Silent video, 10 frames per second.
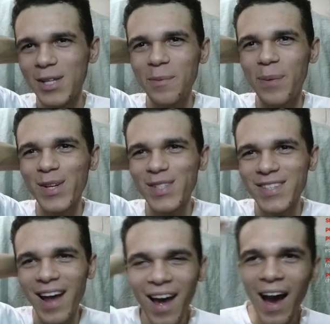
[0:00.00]
supposed to
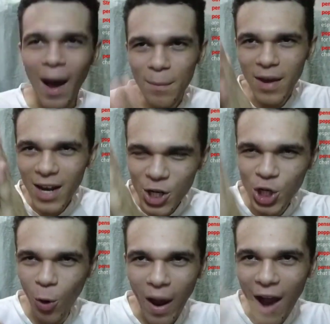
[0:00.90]
do that? I'm gonna
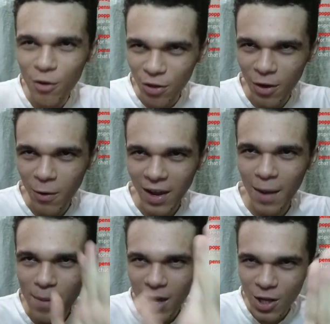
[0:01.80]
show everything.
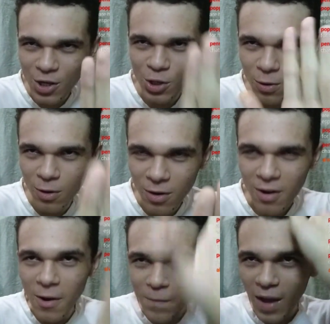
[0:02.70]
Okay, making sure
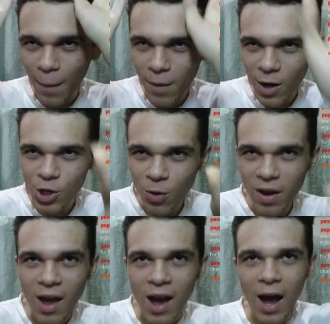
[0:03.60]
I'm gonna show it.